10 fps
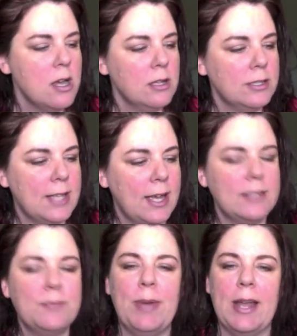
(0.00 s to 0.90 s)

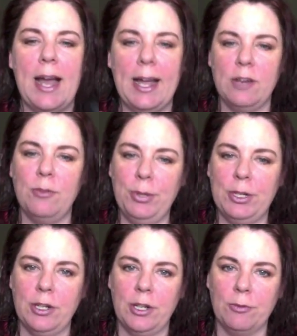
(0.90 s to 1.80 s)
size, but I don't put
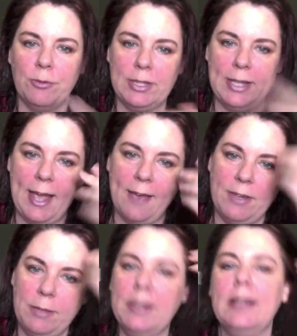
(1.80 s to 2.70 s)
it on really
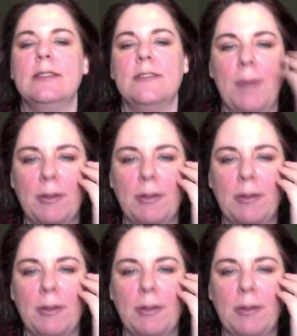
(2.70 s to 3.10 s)
heavy because of my